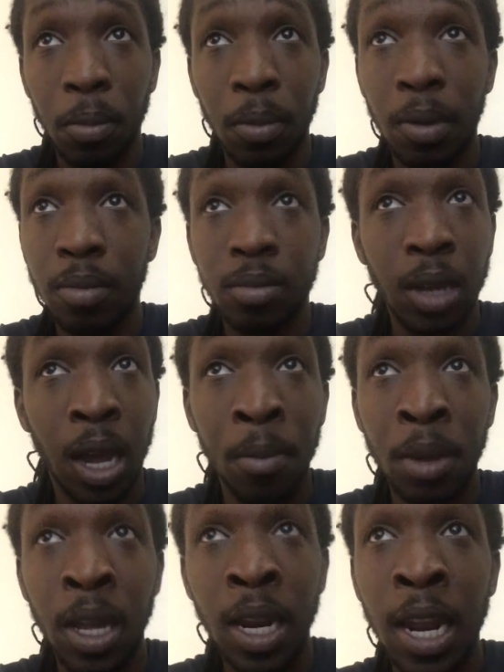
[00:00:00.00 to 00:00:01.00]
I mean, and I
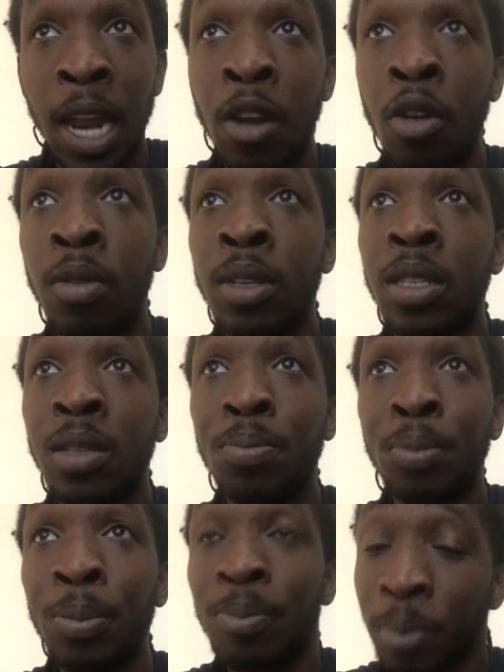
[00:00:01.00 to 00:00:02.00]
know it's
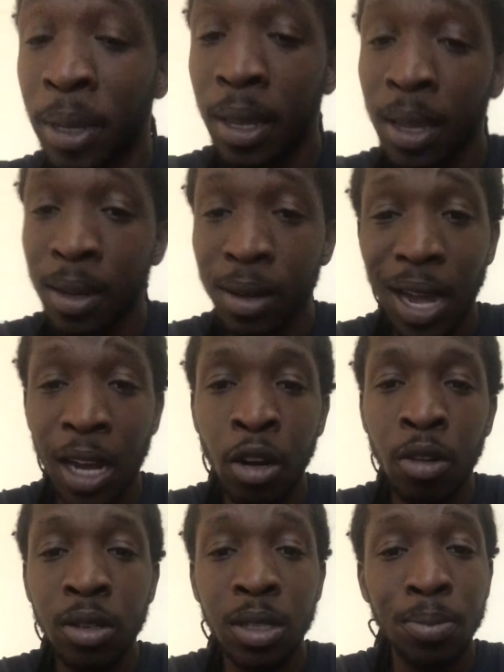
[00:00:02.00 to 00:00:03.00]

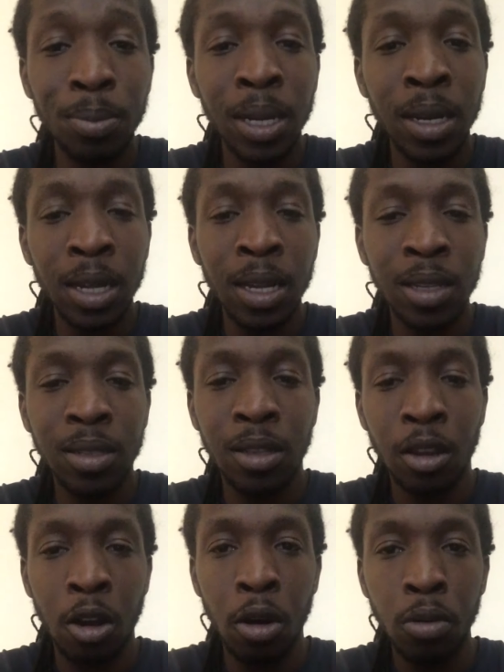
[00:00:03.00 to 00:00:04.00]
been against the
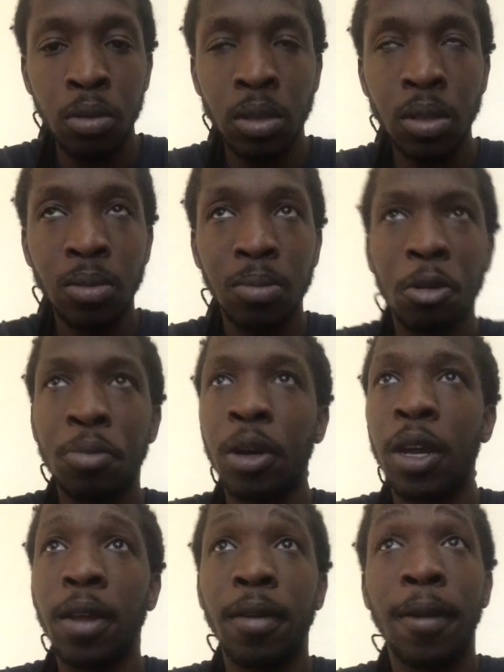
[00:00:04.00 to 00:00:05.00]
Colts, but
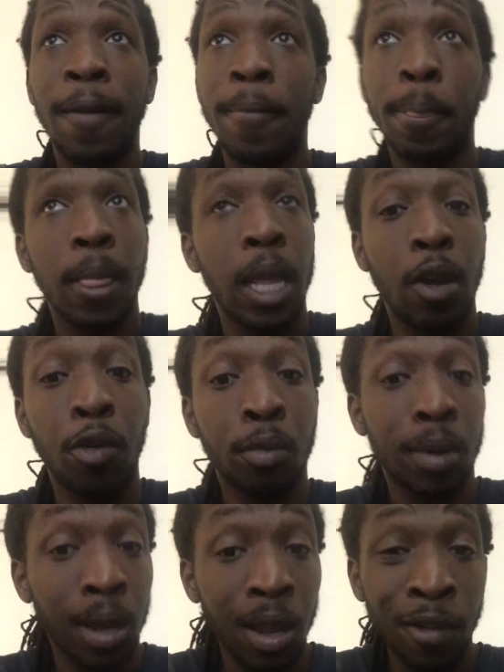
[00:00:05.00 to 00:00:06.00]

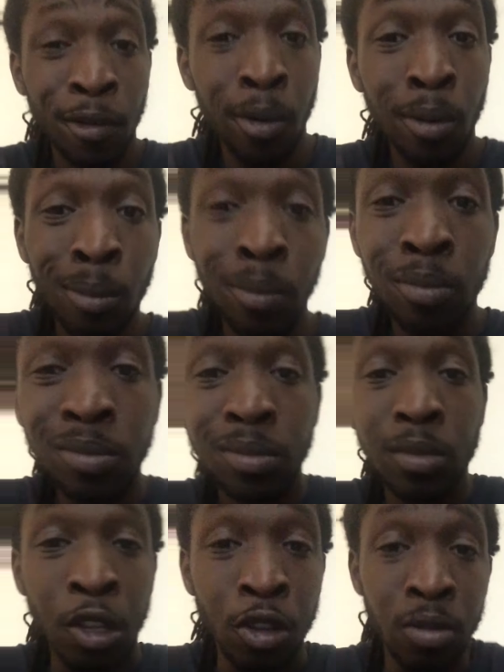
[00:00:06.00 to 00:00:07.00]
whenever
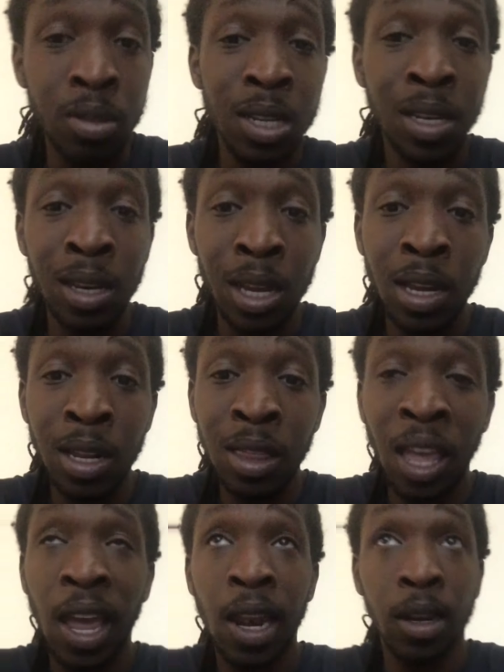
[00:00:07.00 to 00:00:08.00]
Houston needed that
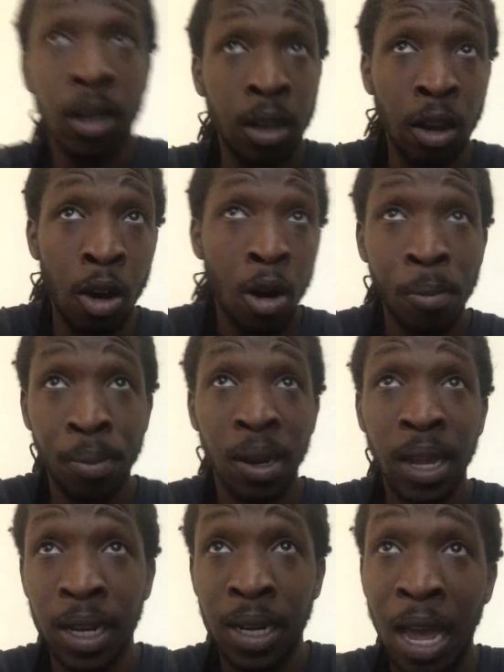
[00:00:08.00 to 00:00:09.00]
long play
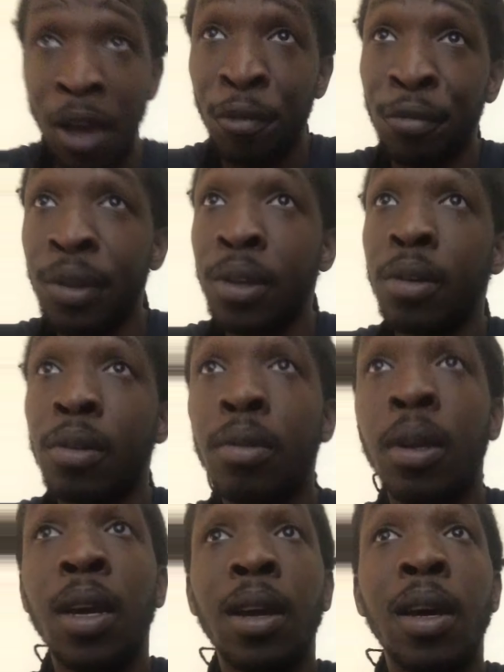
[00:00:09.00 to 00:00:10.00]
downfield,
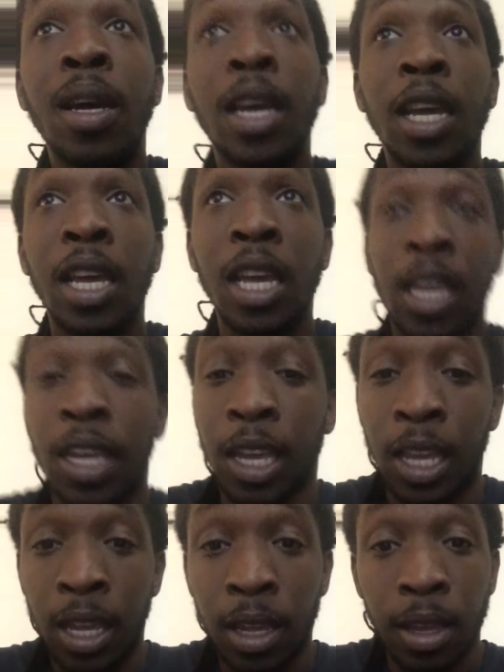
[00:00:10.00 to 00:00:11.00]

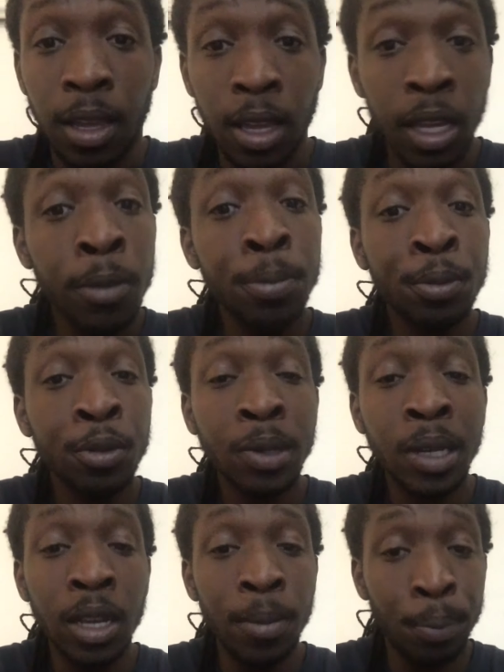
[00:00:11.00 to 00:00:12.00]
he
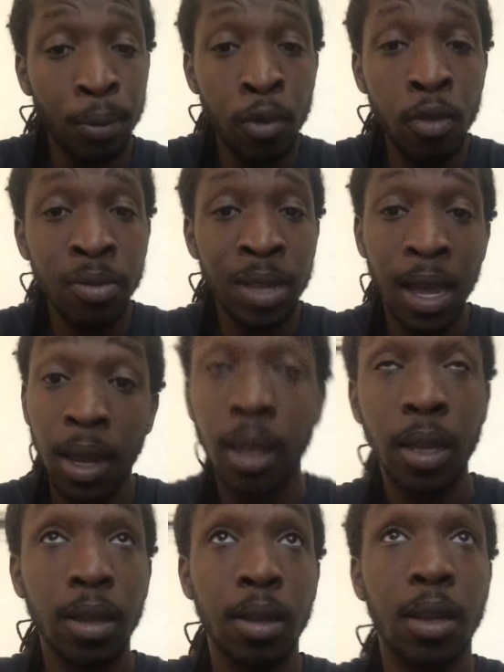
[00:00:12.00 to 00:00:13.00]
proved that
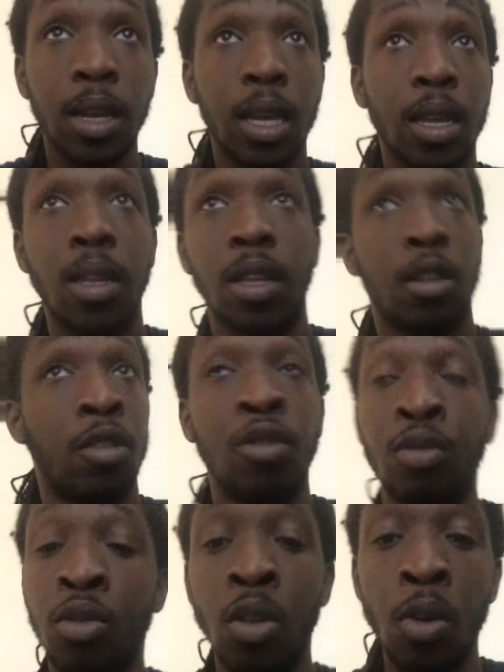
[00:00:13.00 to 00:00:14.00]
you throw it
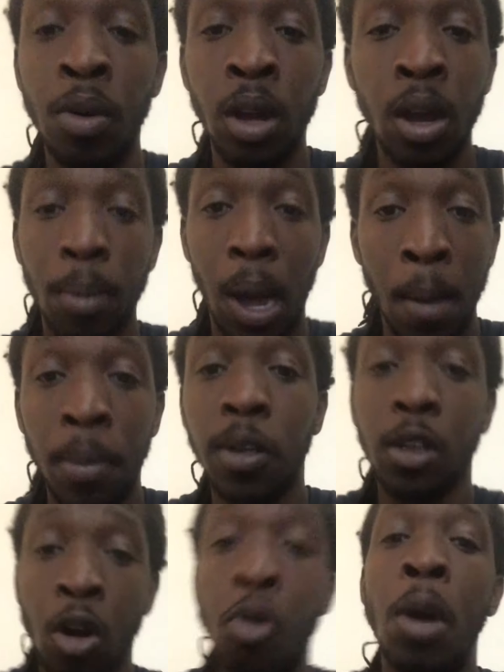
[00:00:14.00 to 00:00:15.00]
up, I'm going to go
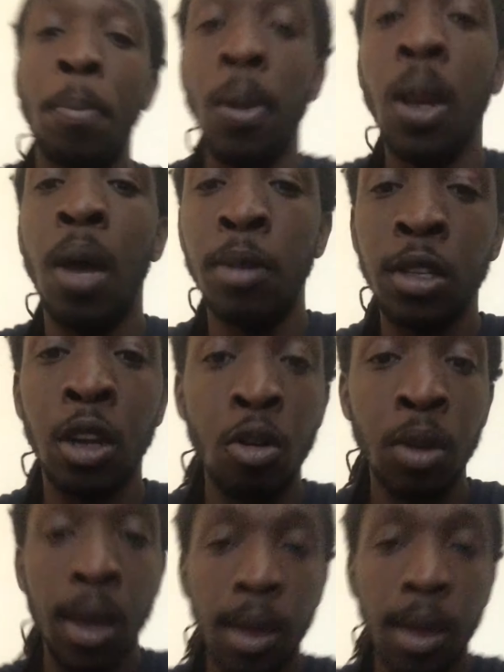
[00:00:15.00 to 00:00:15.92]
up and I'm going to go get it.